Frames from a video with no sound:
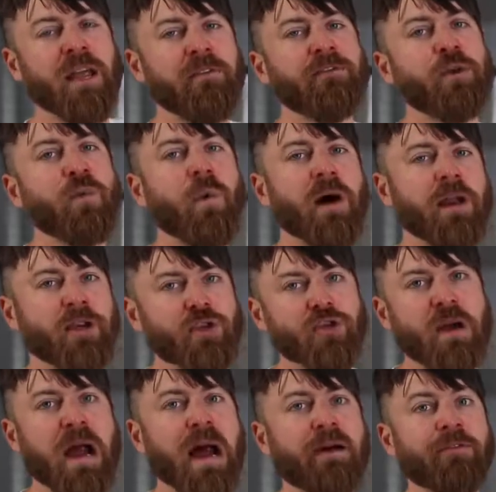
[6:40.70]
if you want to
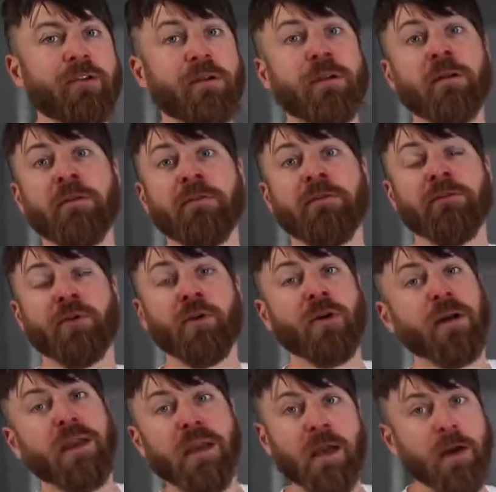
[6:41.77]
travel
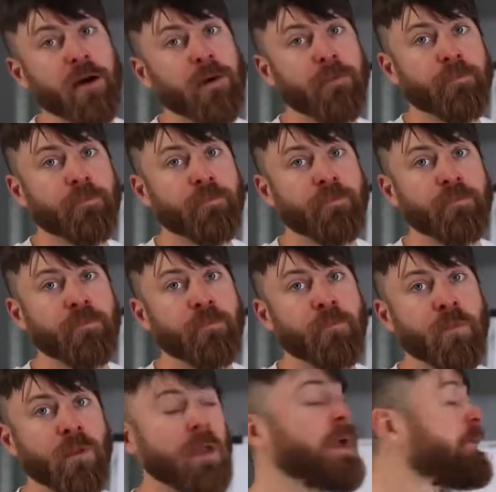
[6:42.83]
for a year.
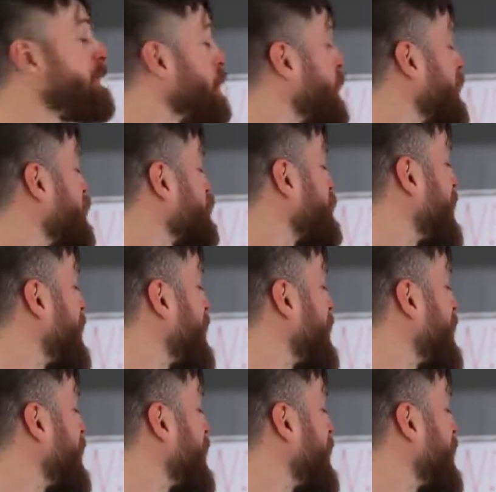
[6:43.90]
Okay, if you want to